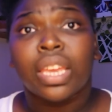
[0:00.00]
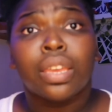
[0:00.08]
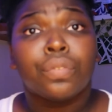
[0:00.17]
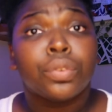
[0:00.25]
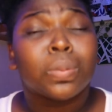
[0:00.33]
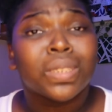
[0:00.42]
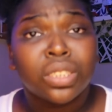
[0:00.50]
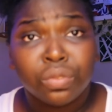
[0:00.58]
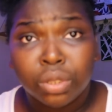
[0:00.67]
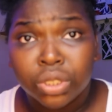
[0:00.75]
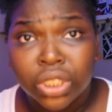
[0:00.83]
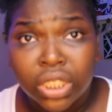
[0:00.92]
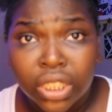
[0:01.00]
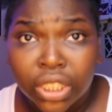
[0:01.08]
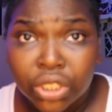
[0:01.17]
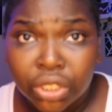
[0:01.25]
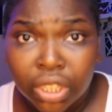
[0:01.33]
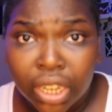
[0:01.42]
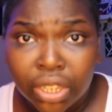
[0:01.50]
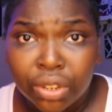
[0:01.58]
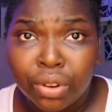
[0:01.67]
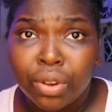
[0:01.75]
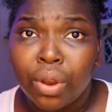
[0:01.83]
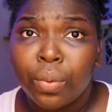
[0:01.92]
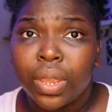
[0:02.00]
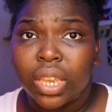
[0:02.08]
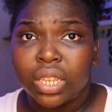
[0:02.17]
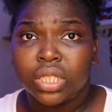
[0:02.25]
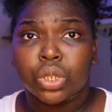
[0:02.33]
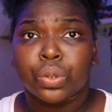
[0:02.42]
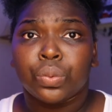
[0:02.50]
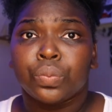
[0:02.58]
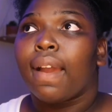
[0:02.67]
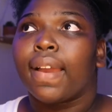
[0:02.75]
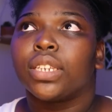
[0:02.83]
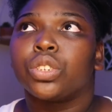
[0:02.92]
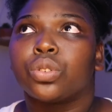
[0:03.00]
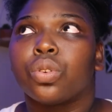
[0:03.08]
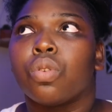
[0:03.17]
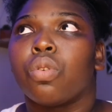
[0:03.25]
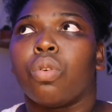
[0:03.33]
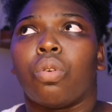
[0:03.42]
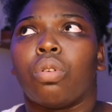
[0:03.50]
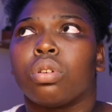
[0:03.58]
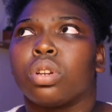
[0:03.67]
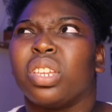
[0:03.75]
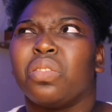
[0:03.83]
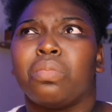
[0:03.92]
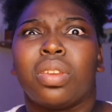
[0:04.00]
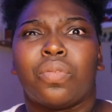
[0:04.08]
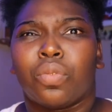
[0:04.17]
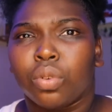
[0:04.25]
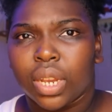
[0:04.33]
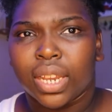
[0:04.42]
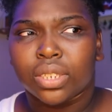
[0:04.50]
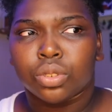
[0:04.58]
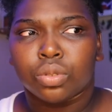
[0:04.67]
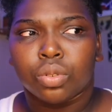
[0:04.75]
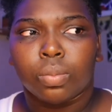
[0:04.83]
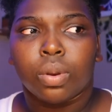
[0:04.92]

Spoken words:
especially if you're a teenager and you're going into high school or even before high school,